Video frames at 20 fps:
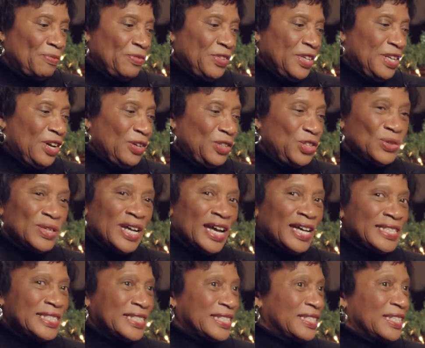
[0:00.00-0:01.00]
You know, you
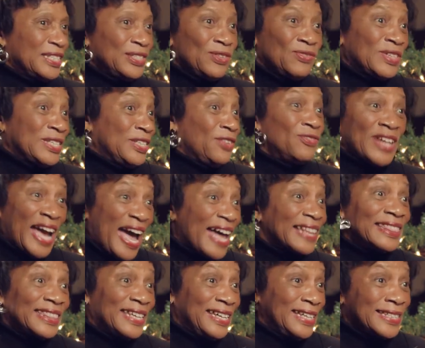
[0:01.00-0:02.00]
guys, you've
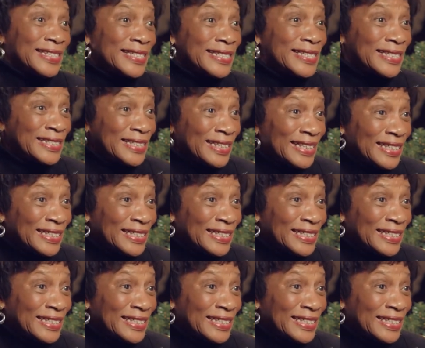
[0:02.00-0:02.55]
got this.